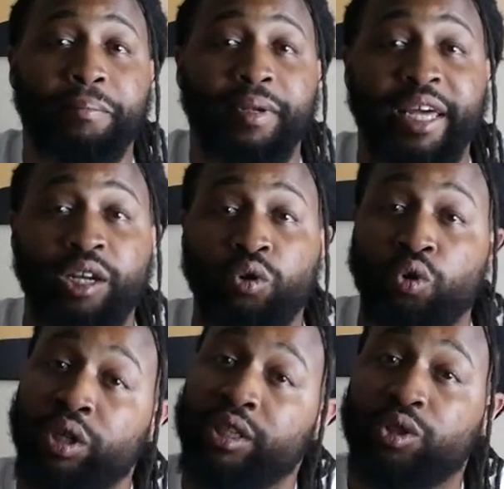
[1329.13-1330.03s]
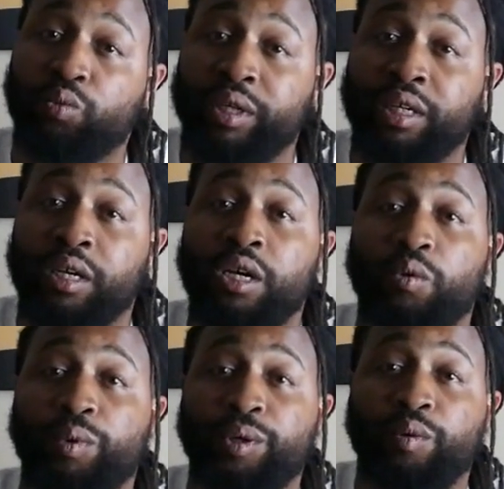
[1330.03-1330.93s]
Later on this week,
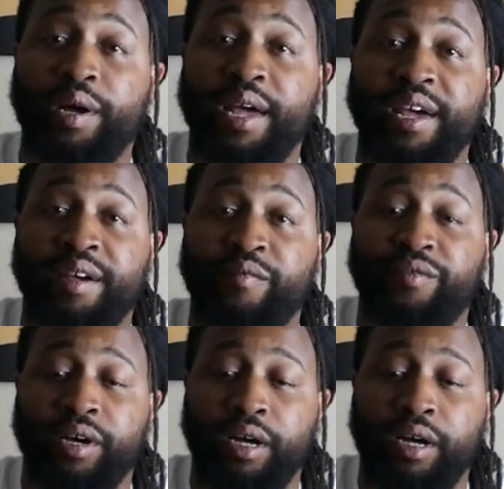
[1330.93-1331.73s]
we're going to have